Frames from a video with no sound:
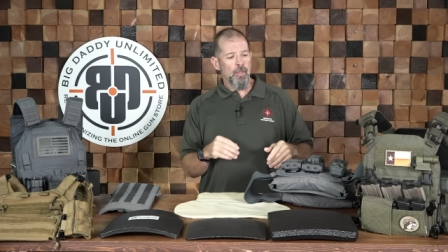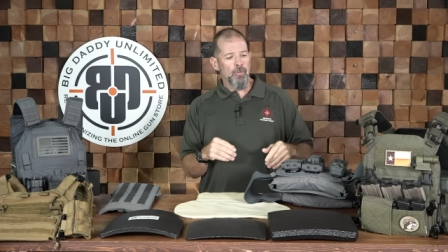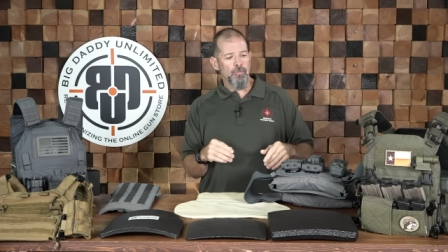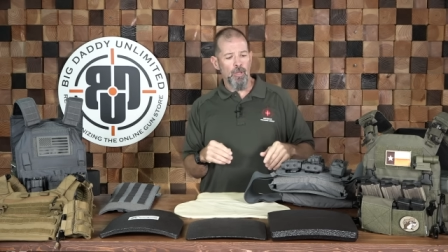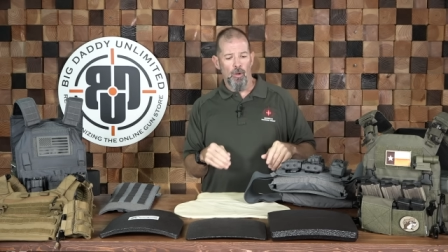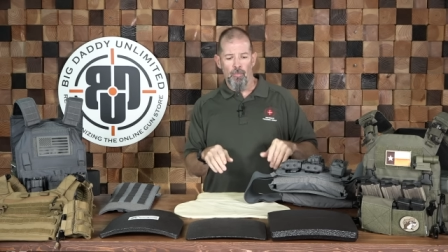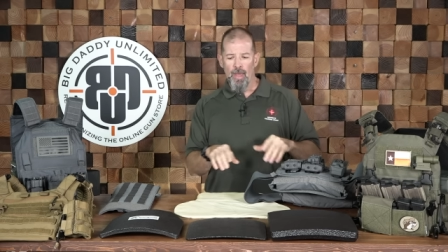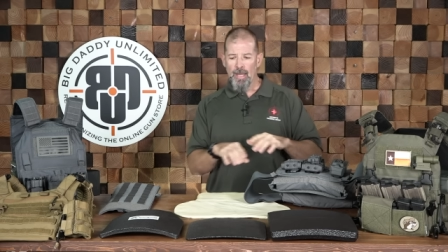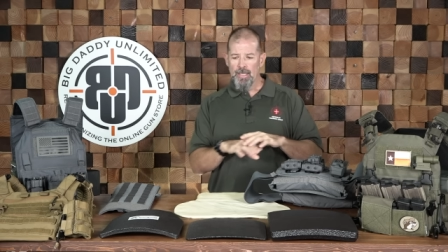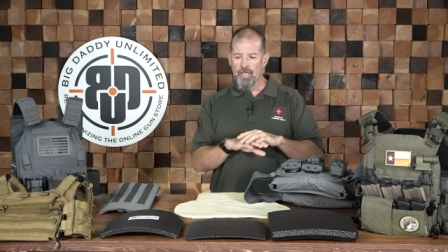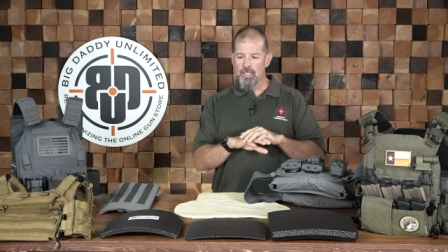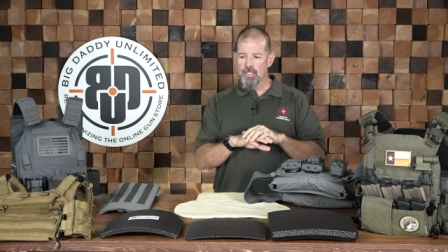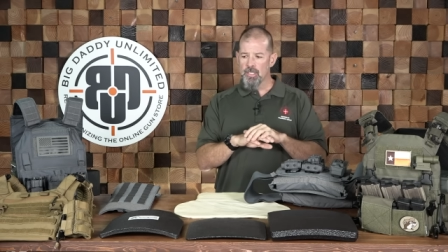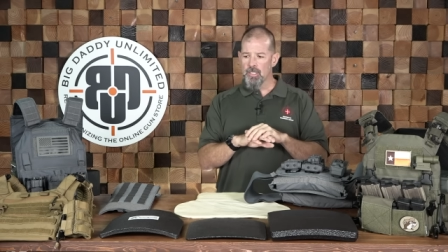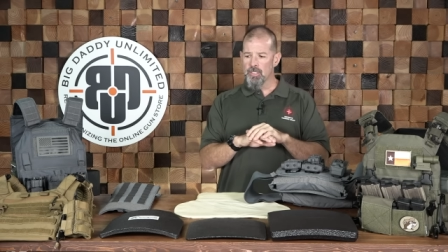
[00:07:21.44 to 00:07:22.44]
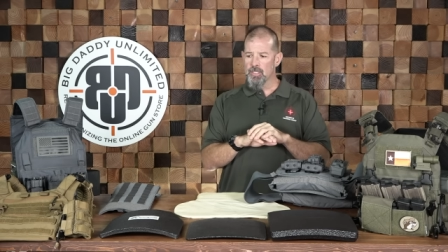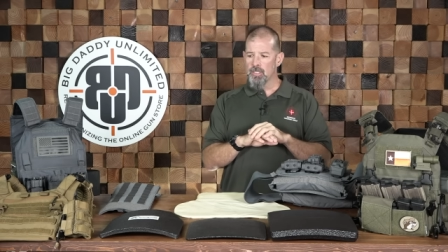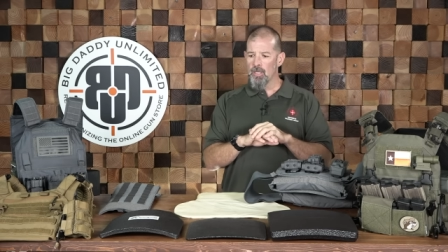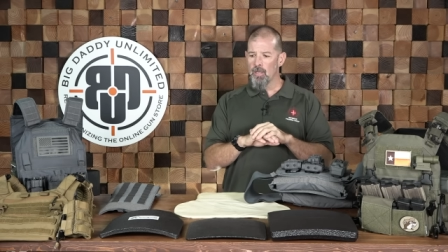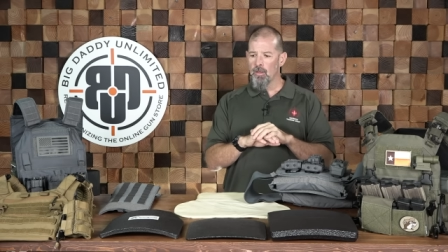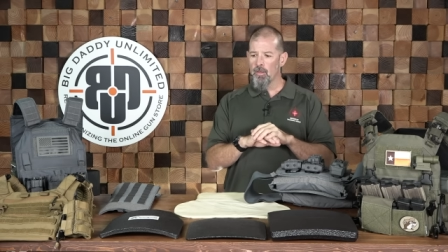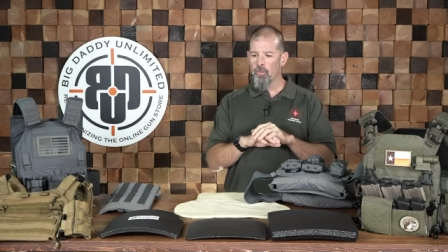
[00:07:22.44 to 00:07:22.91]
So that gets
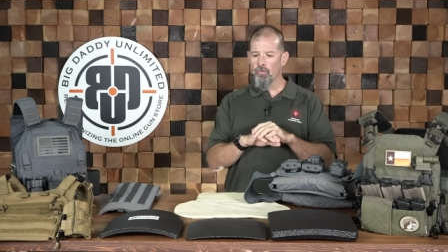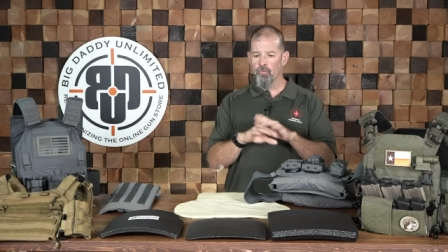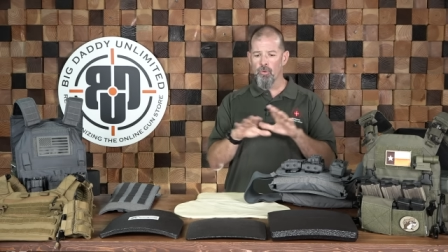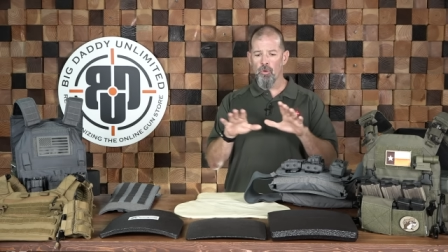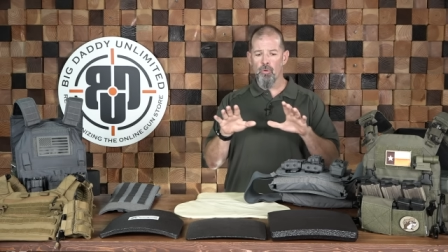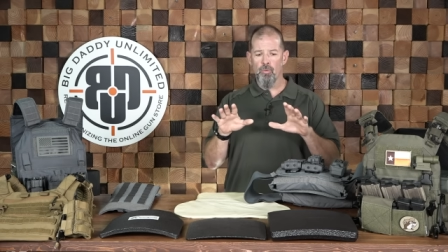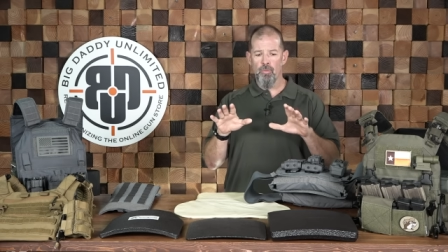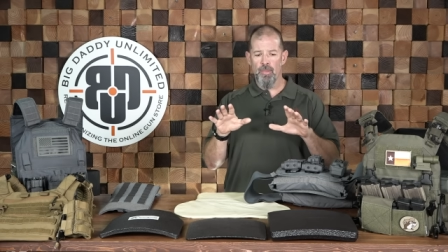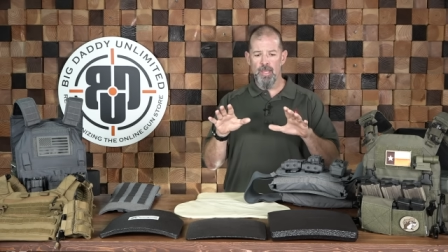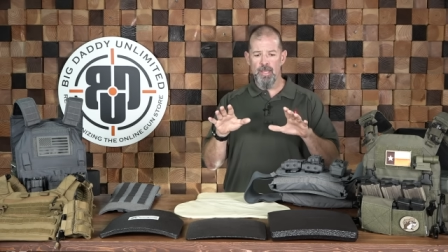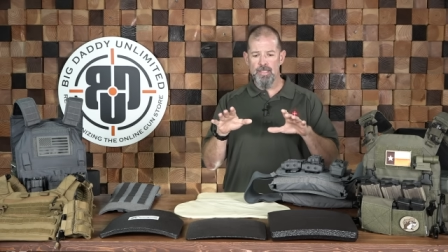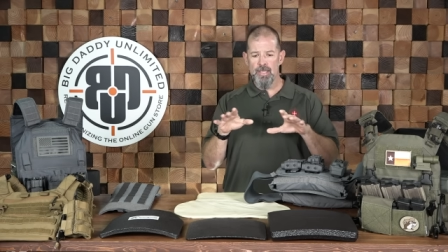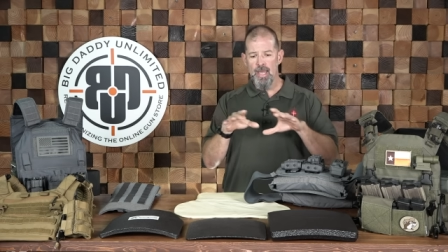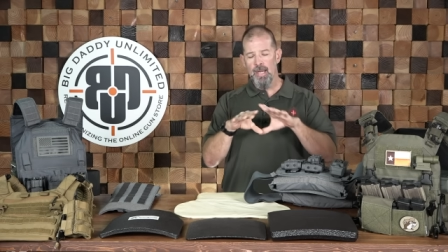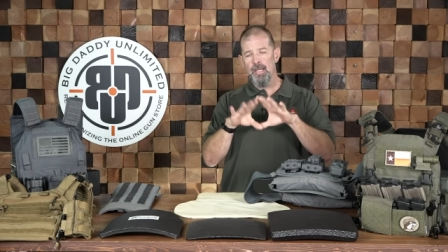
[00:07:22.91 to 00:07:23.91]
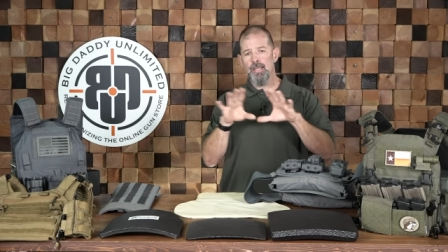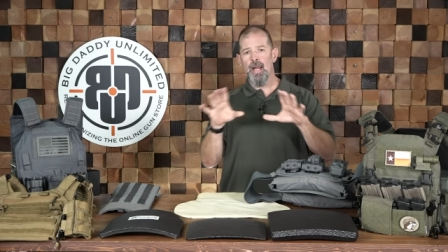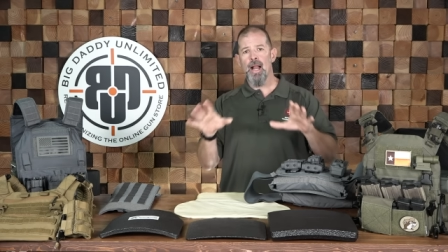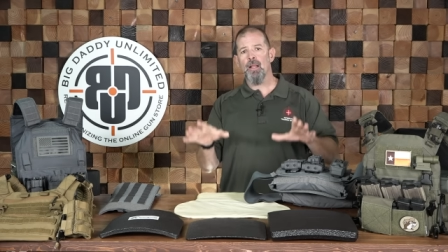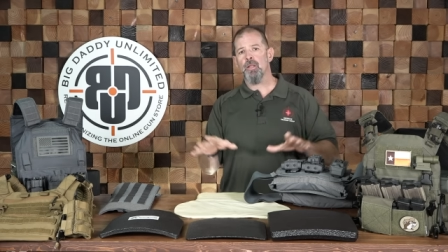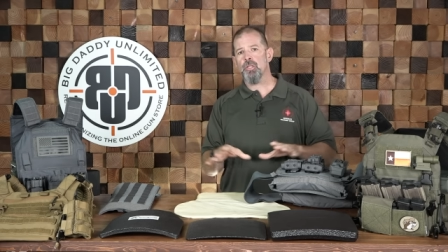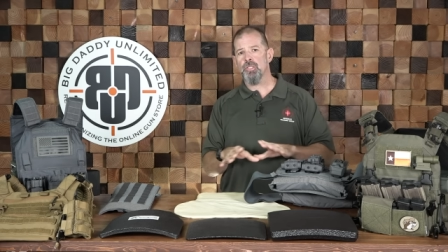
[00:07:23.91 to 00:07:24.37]
us through the
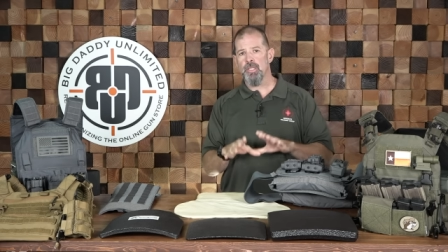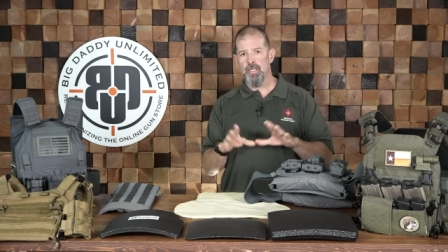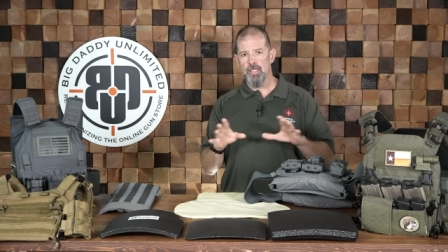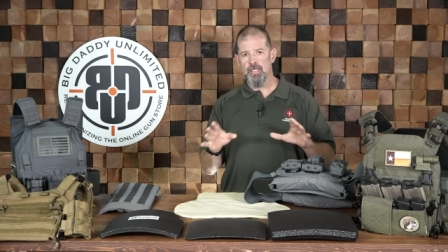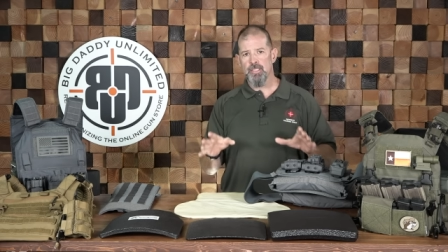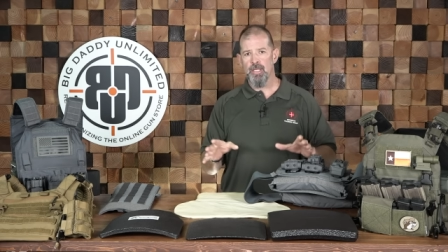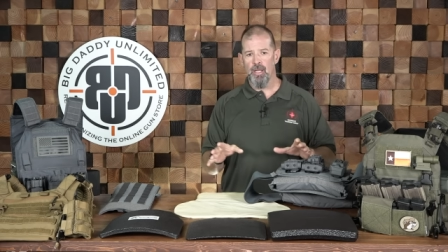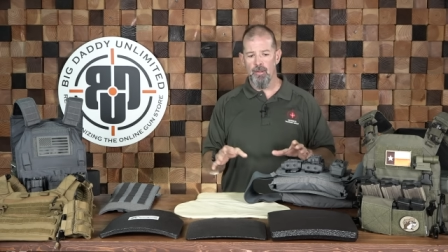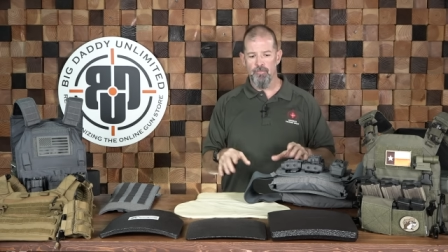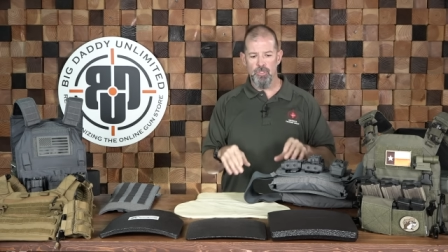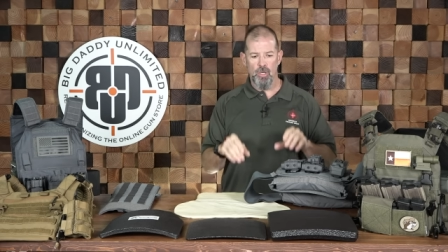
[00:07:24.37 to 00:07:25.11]
technology itself,